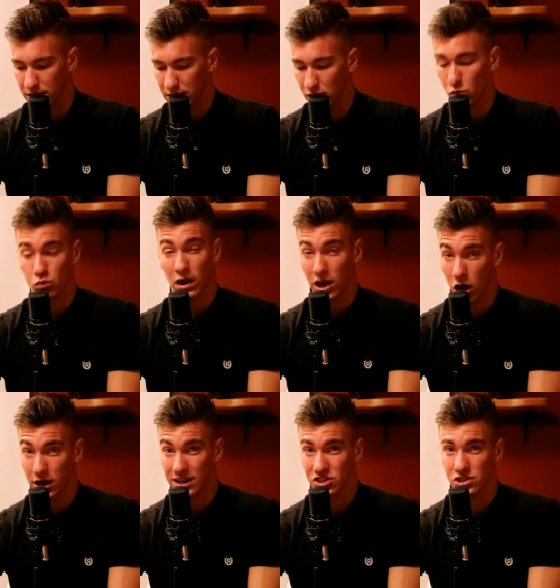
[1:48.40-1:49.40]
be
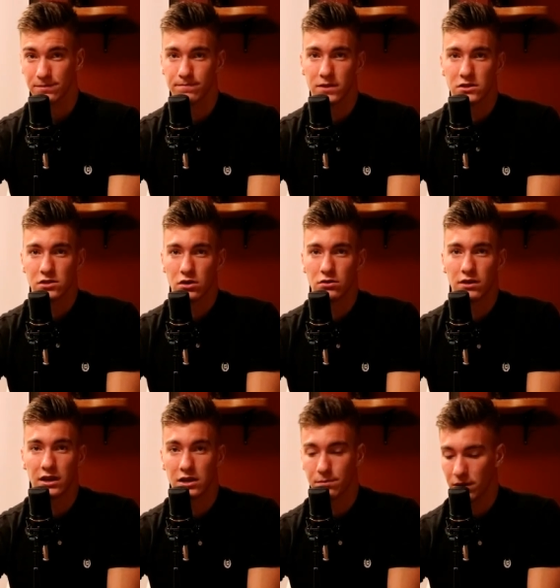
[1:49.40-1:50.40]
Raonic. So
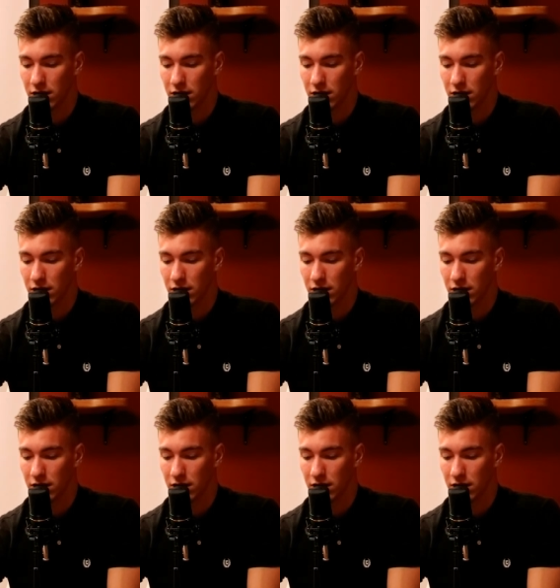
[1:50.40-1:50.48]
they could